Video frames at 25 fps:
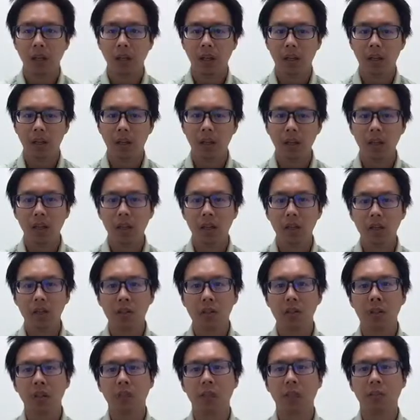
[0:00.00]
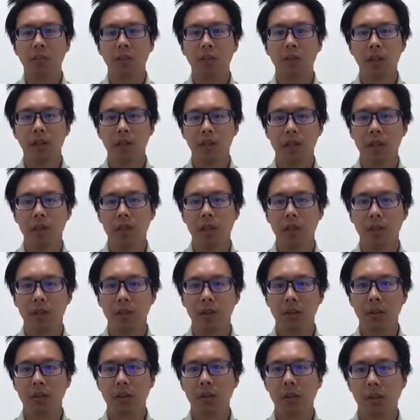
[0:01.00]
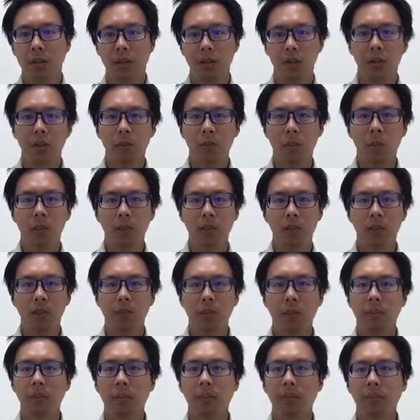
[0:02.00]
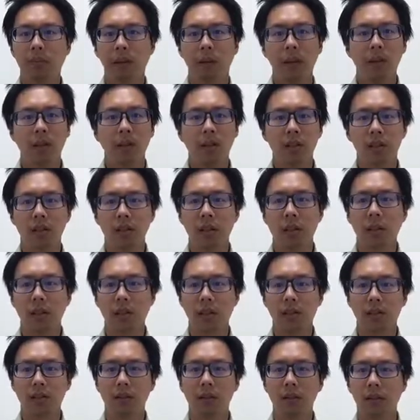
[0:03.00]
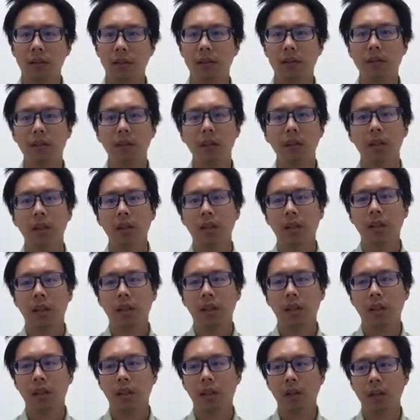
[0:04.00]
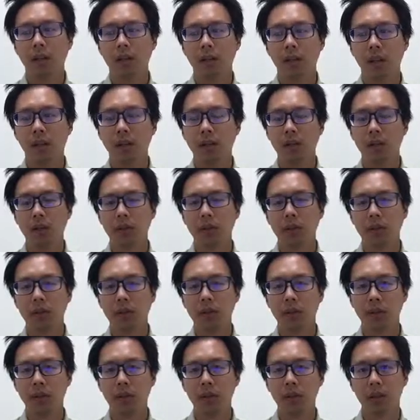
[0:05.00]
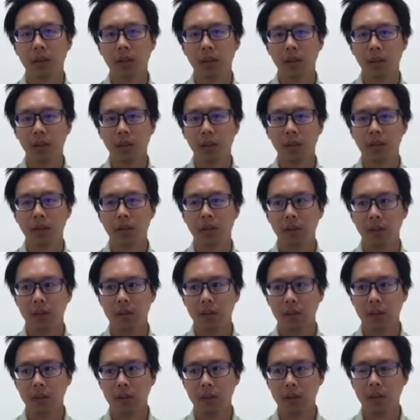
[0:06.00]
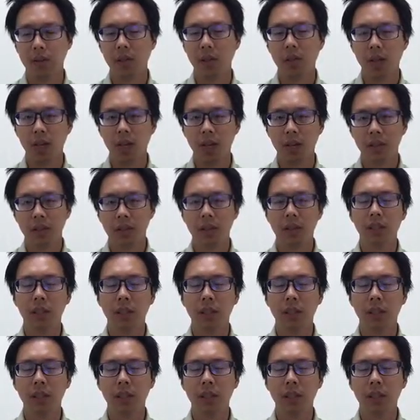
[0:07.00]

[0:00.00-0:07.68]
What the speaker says: In ancient time, this was one type of fighting style. However, a lot of it was lost.